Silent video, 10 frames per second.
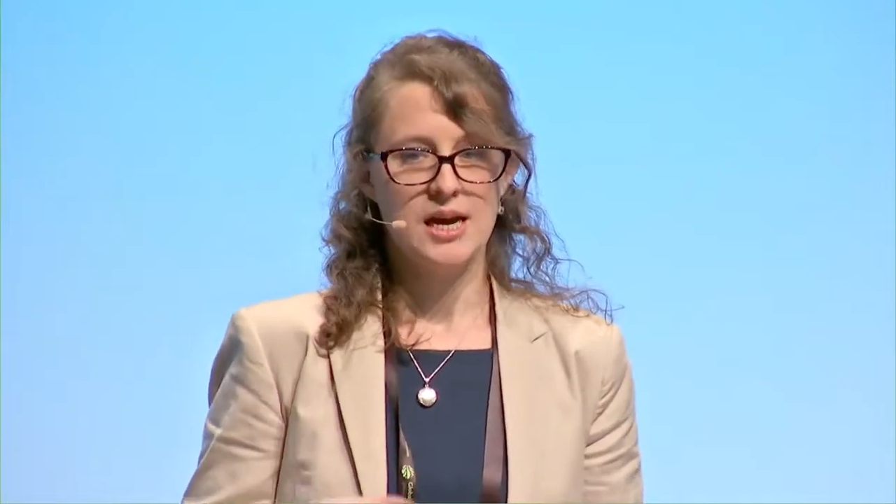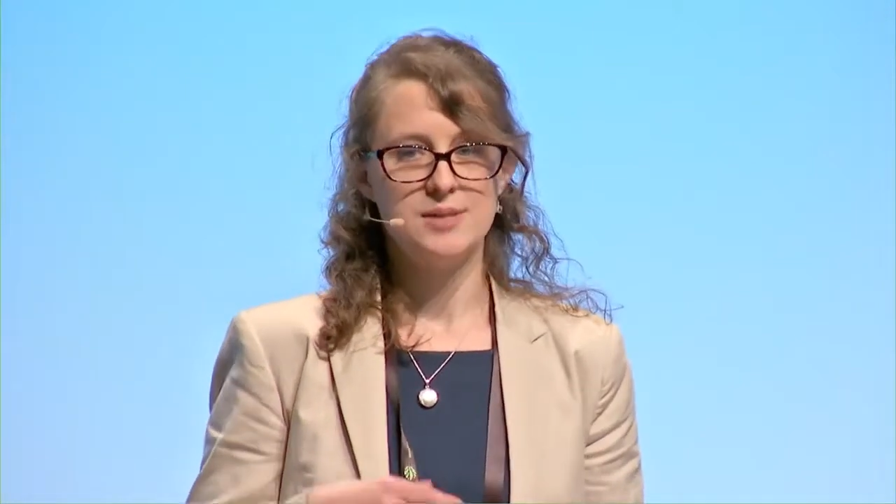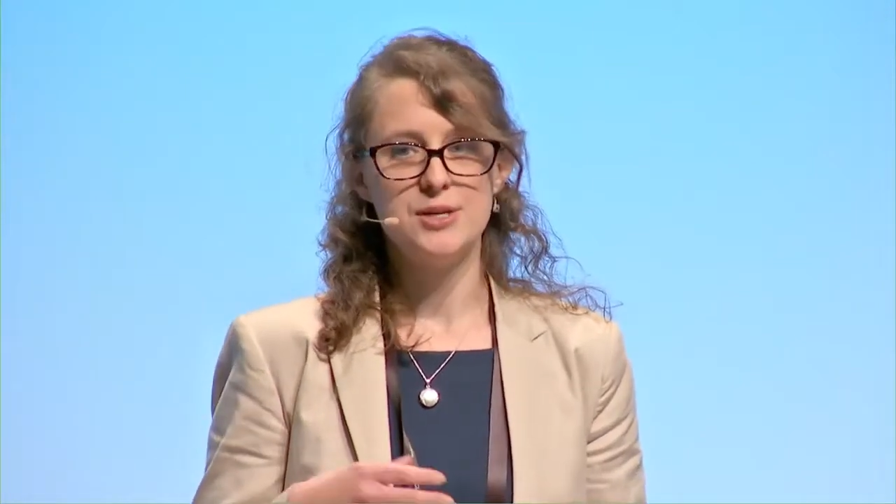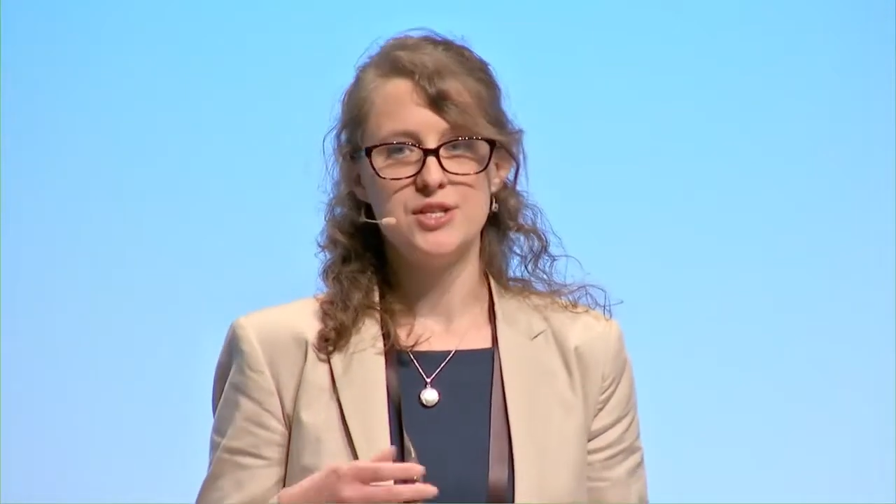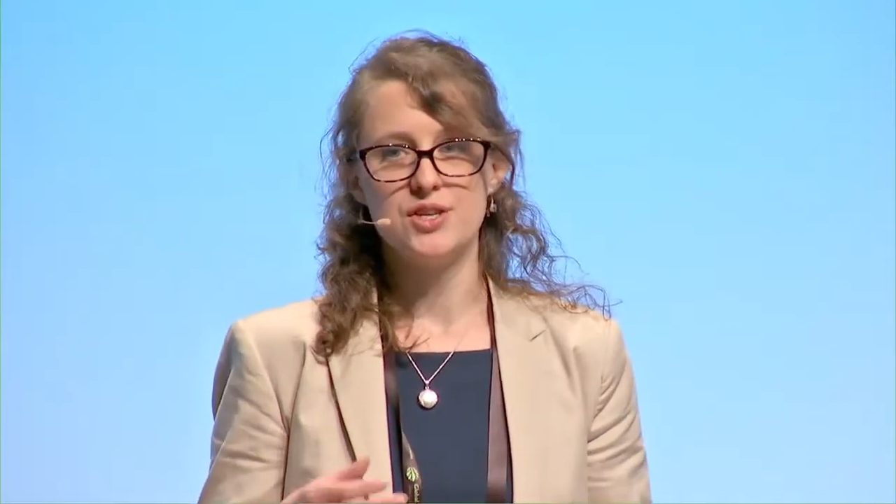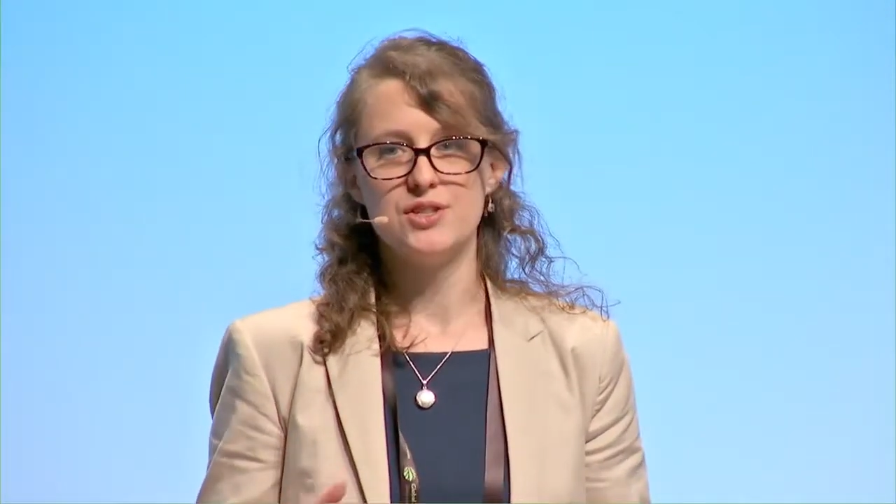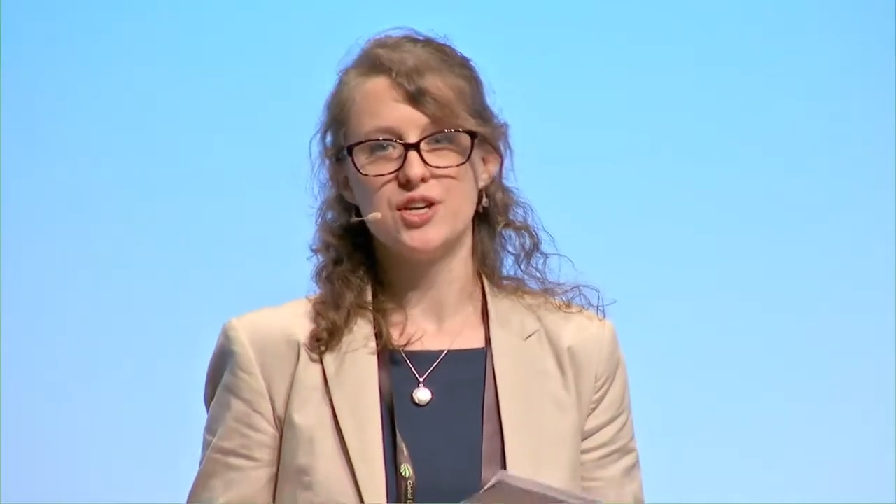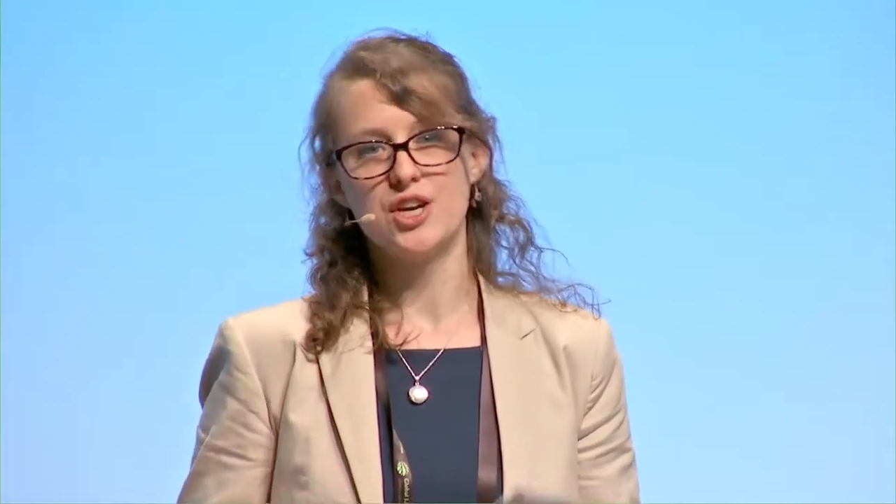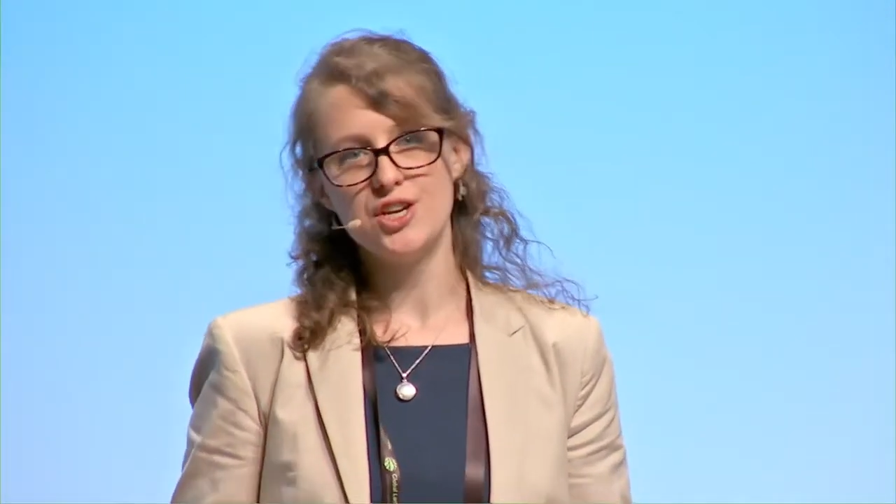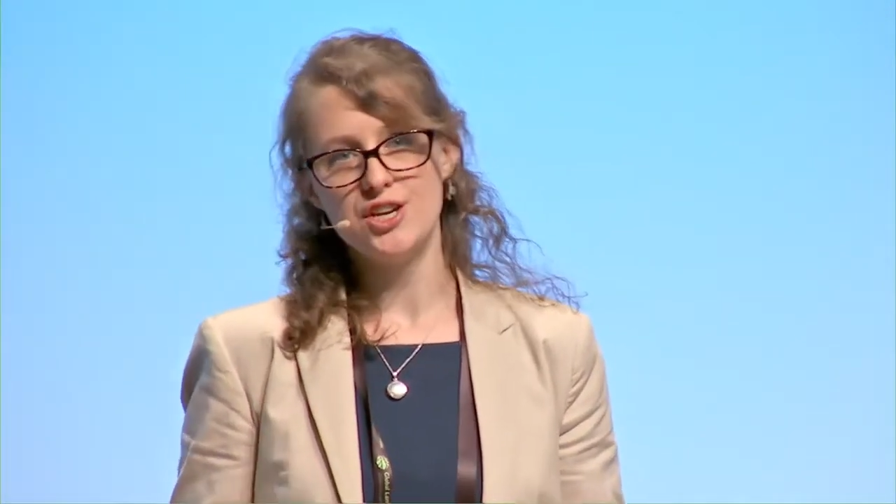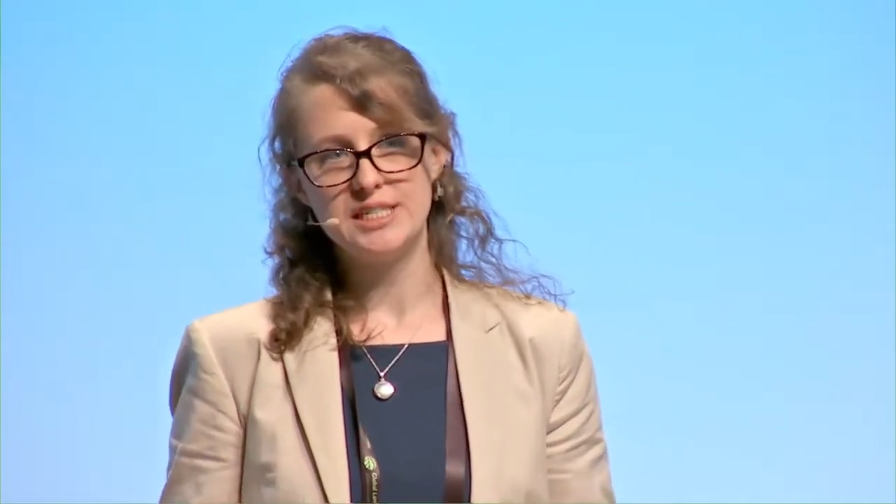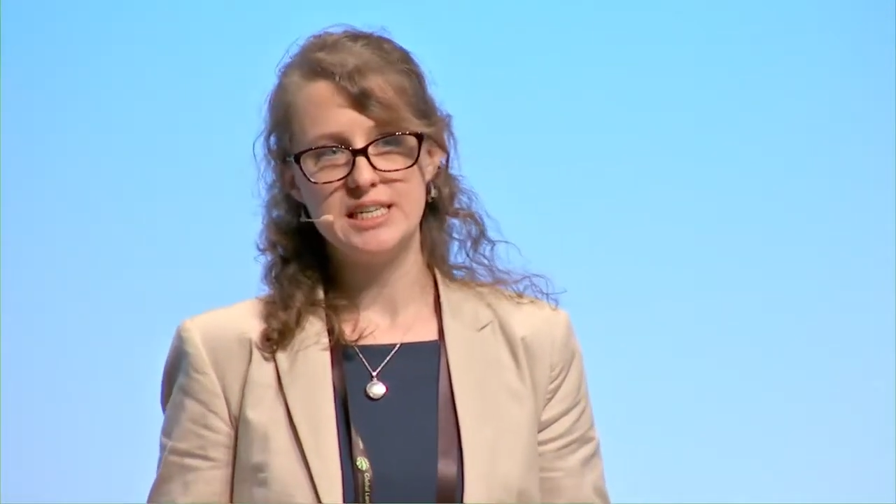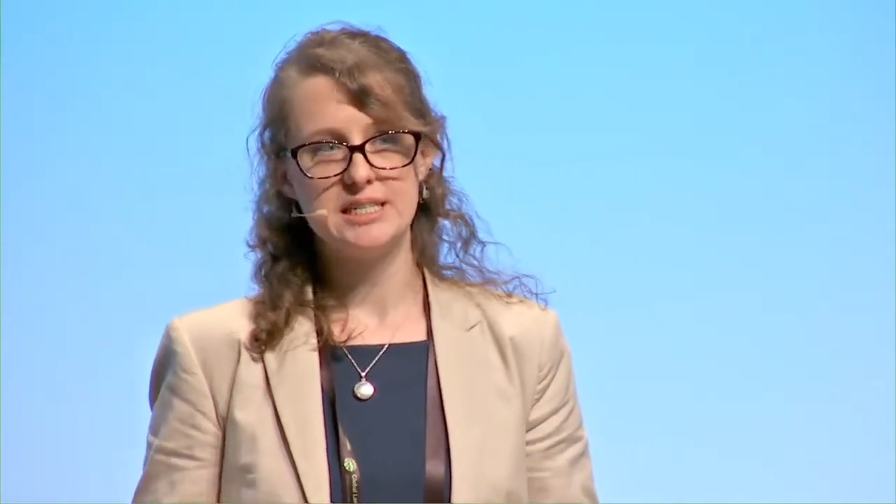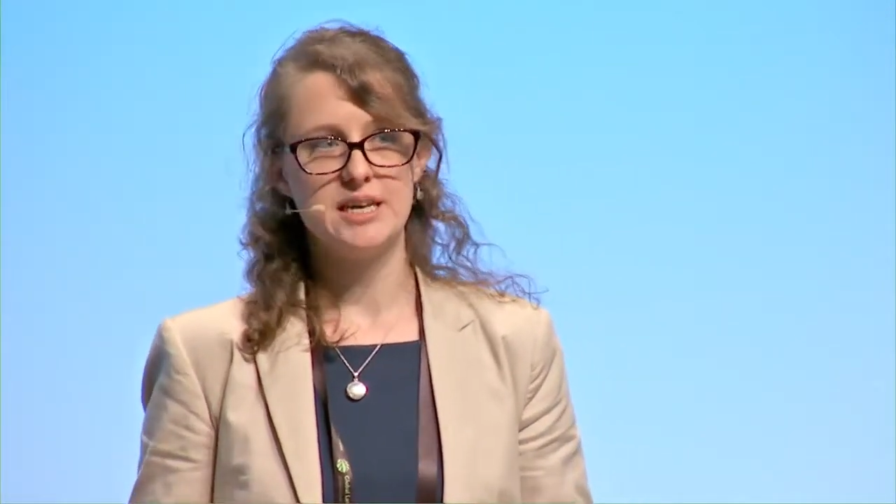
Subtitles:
I suppose the good news is